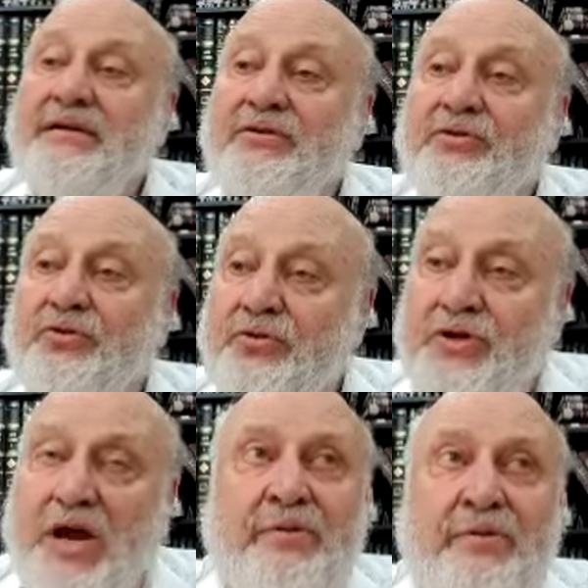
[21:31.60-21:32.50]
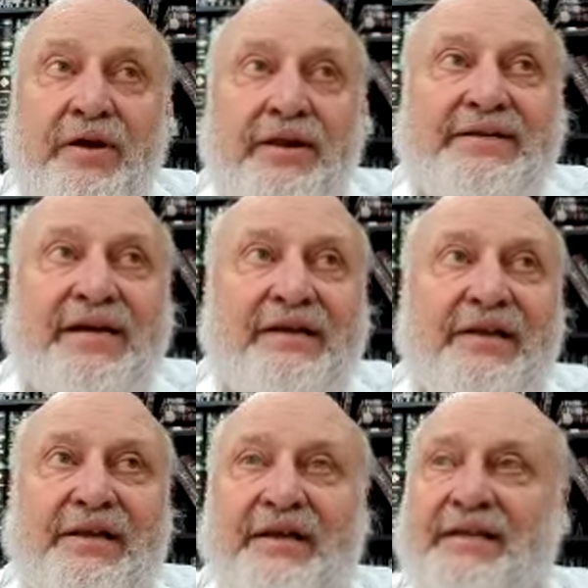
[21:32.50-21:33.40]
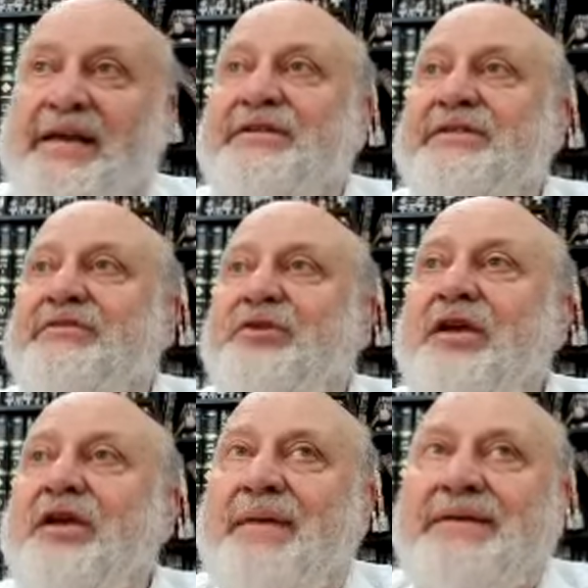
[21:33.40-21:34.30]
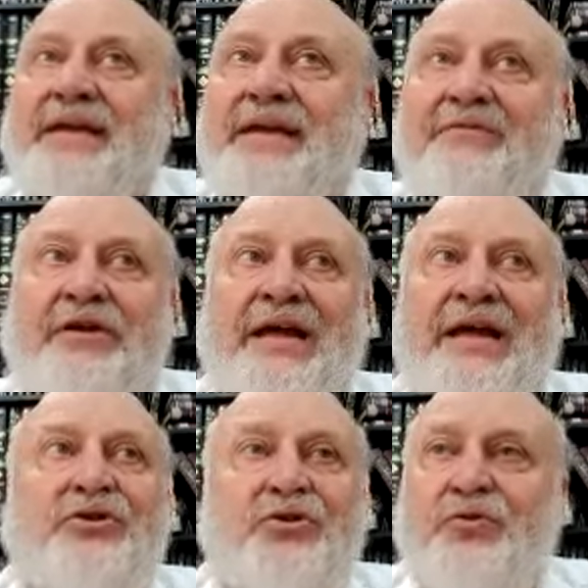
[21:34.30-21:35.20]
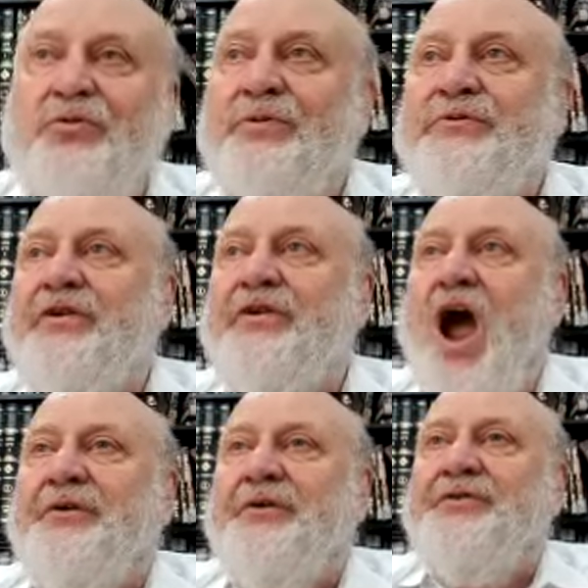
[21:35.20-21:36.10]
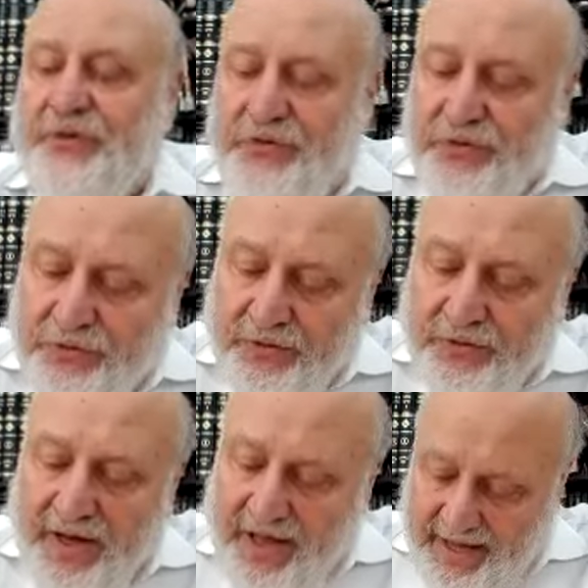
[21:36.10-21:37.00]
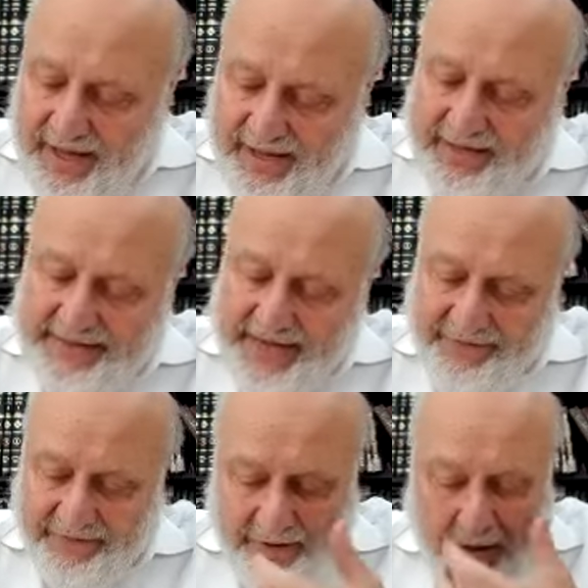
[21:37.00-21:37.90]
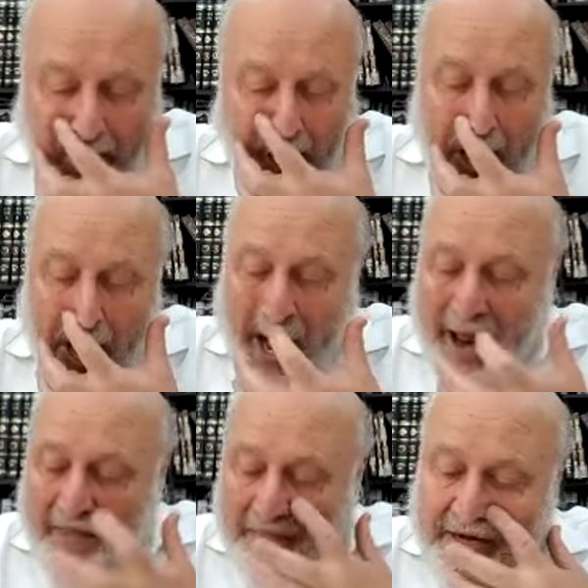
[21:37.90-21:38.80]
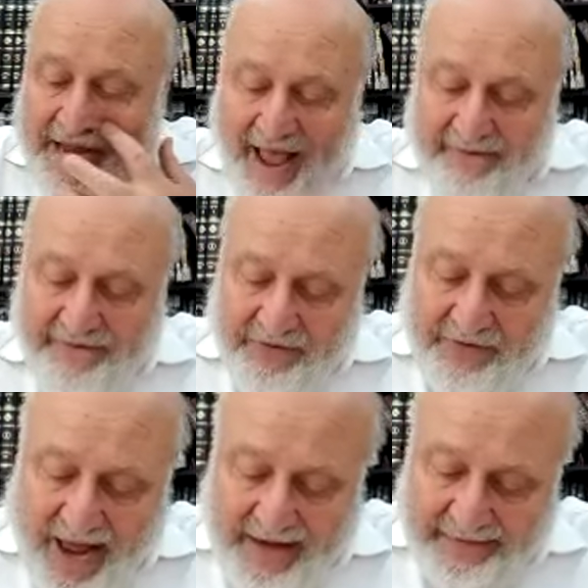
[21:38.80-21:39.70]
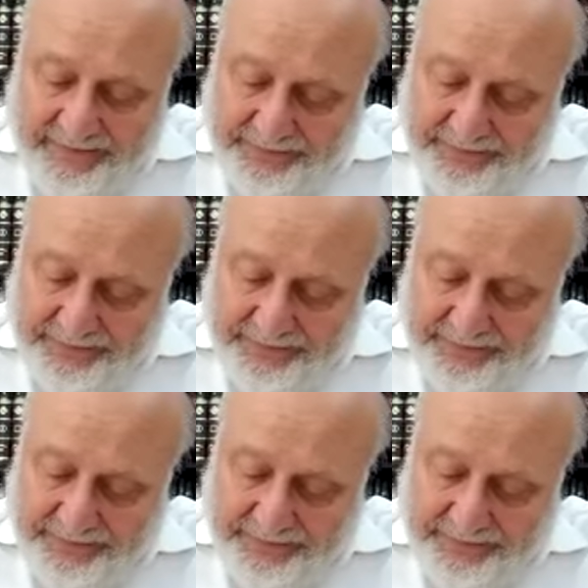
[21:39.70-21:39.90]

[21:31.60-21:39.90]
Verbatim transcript: Two Rishonim already say clearly that it's the Torah makes it hefker, not you, but regardless of what you do, it is hefker. Then you have the Ran.